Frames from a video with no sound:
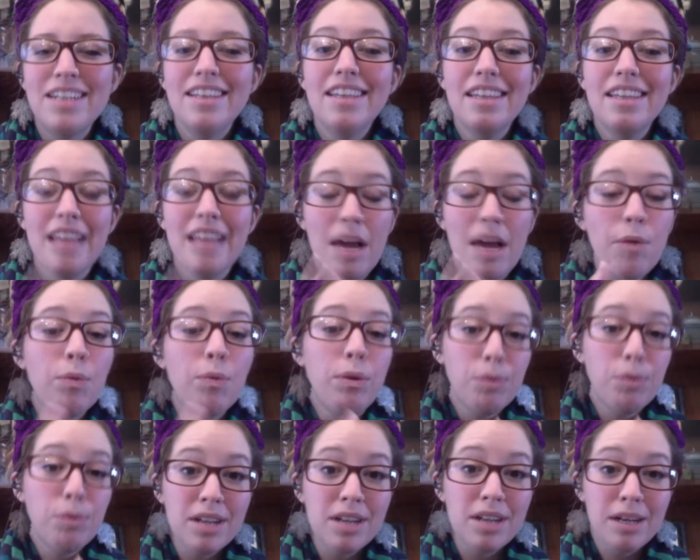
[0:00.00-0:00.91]
that we
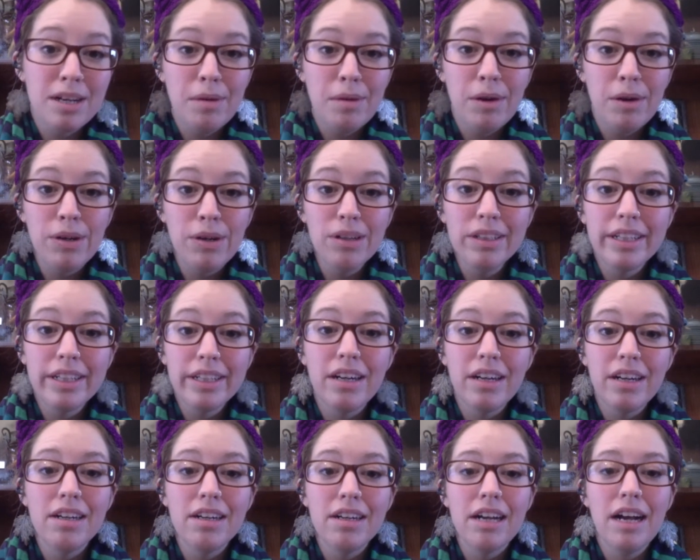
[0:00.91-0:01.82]
were talking about
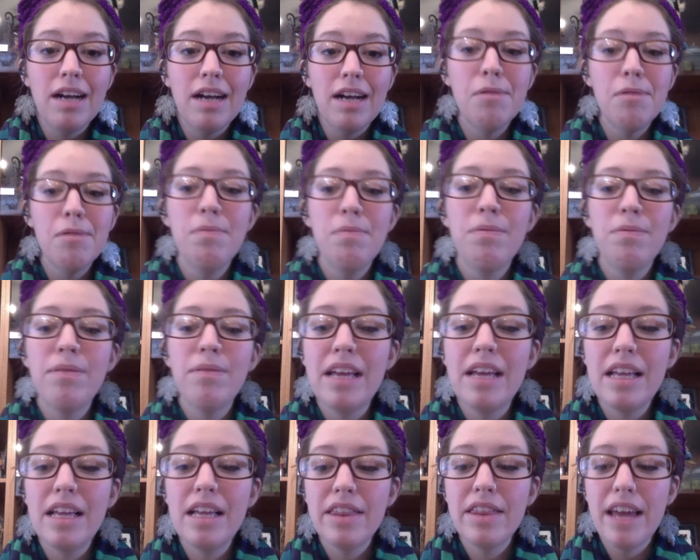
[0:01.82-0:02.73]
earlier,
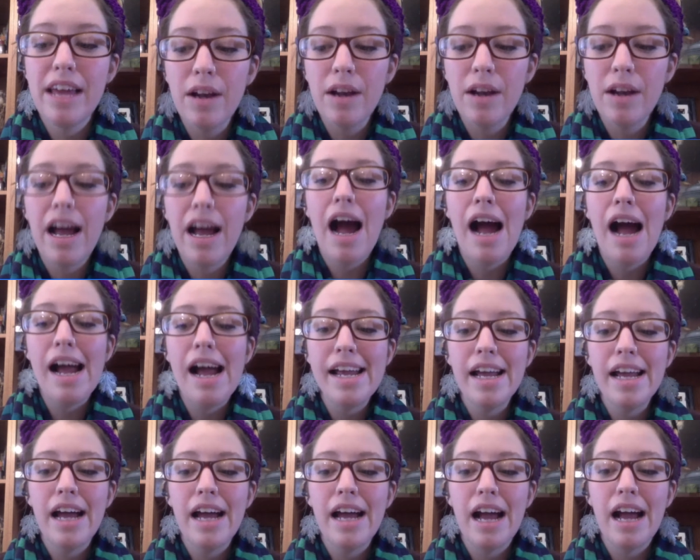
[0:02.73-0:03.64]
that I
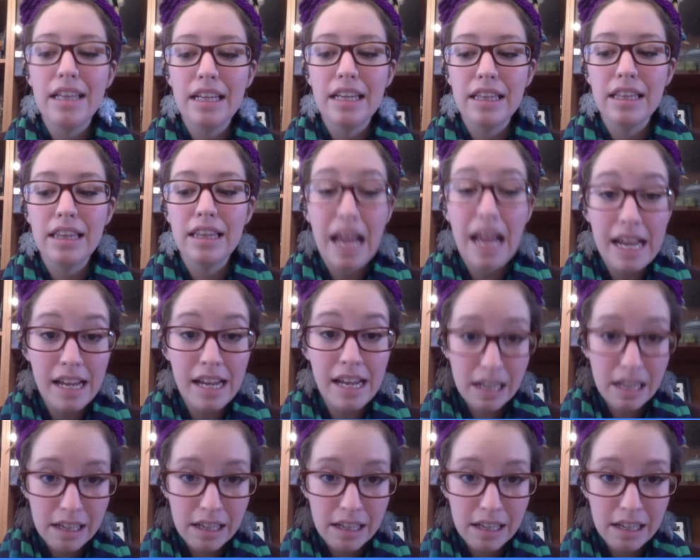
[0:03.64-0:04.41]
like,